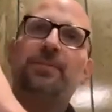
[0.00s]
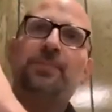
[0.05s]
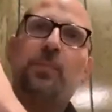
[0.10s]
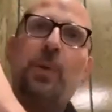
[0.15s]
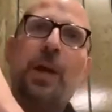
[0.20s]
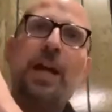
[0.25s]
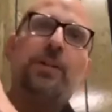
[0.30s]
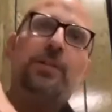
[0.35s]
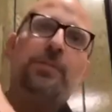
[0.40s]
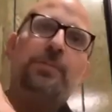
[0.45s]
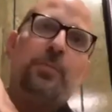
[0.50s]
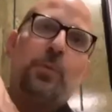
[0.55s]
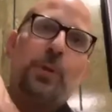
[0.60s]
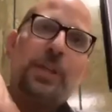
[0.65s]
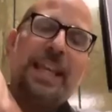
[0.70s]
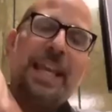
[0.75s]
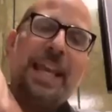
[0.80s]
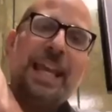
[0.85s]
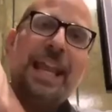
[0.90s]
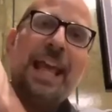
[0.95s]
Well, we
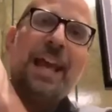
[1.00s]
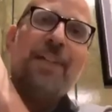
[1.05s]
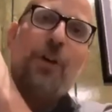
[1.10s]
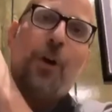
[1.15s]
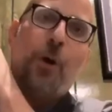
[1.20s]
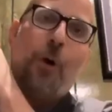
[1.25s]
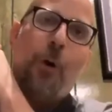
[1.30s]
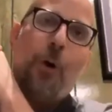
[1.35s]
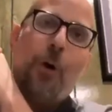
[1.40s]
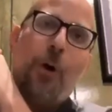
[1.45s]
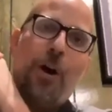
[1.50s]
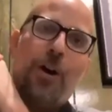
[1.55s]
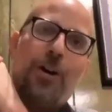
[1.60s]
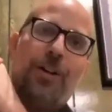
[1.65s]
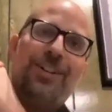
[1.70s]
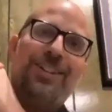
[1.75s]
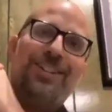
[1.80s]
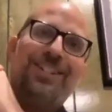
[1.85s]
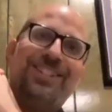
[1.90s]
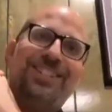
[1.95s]
can't have all